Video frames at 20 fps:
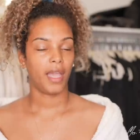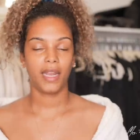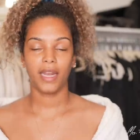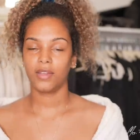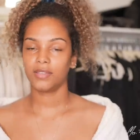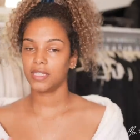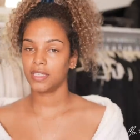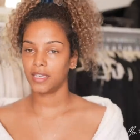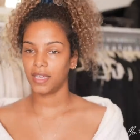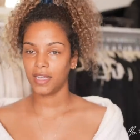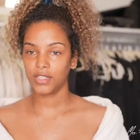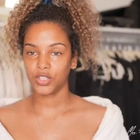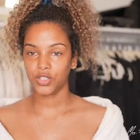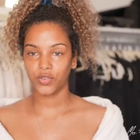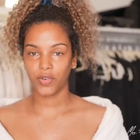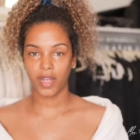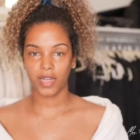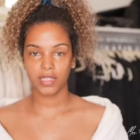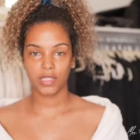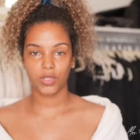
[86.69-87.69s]
And now to get
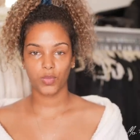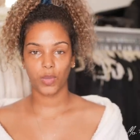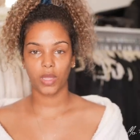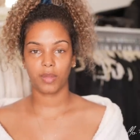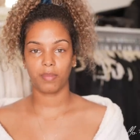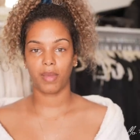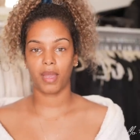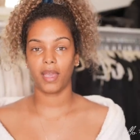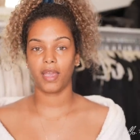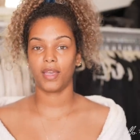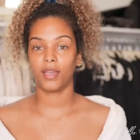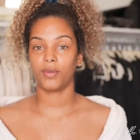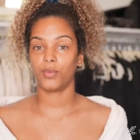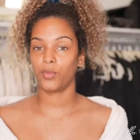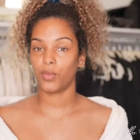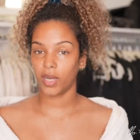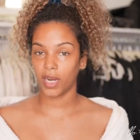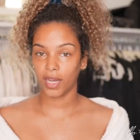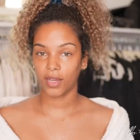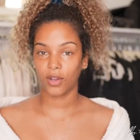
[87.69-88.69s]
dressed with my,
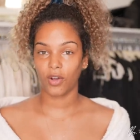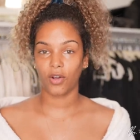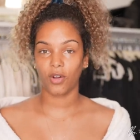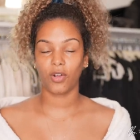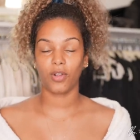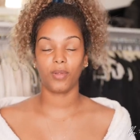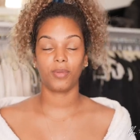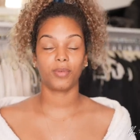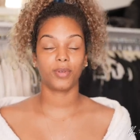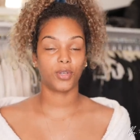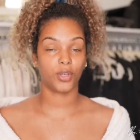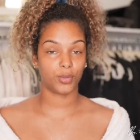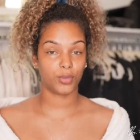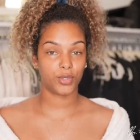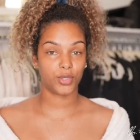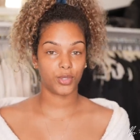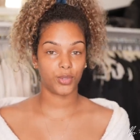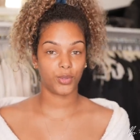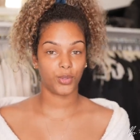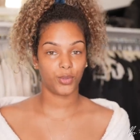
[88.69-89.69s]
what I call,
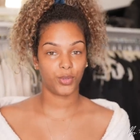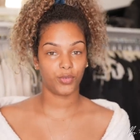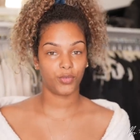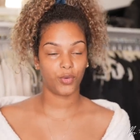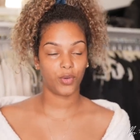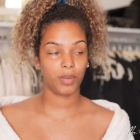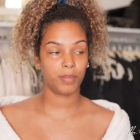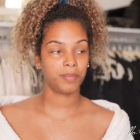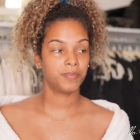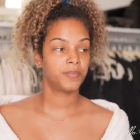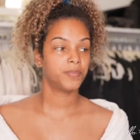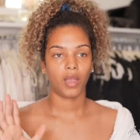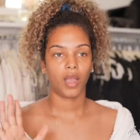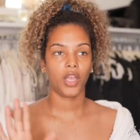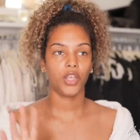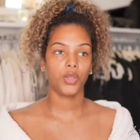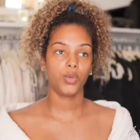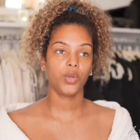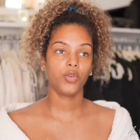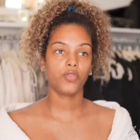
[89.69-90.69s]
go-to uniform. A
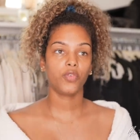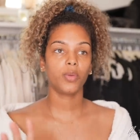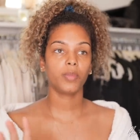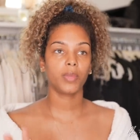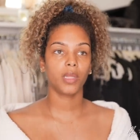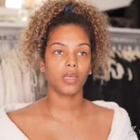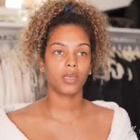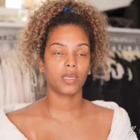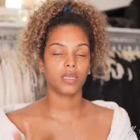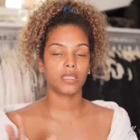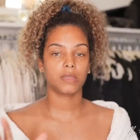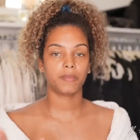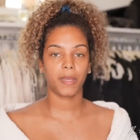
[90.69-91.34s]
uniform look is